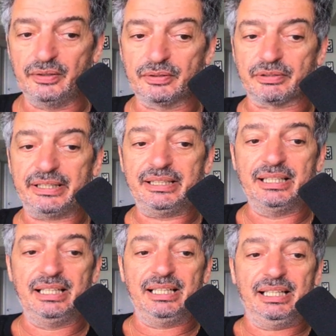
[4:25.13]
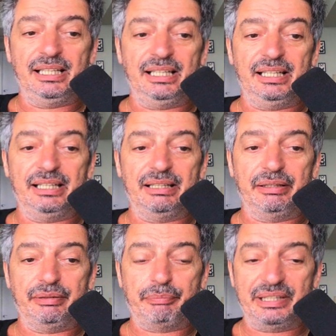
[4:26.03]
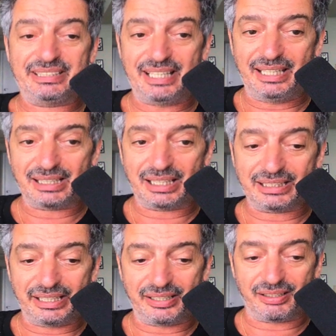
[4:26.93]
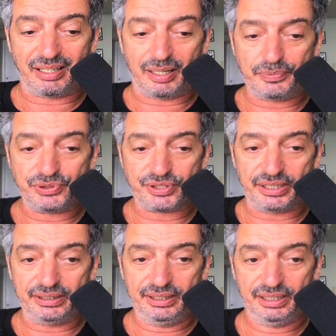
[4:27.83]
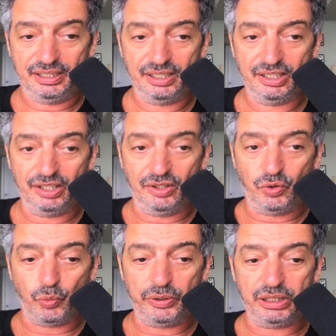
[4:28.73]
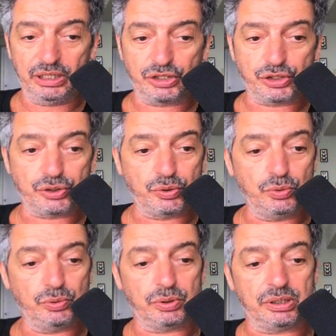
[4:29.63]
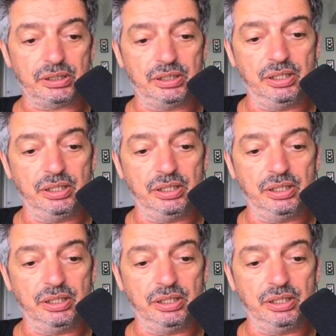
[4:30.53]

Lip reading: Right? By saying that they are abstract, we ensure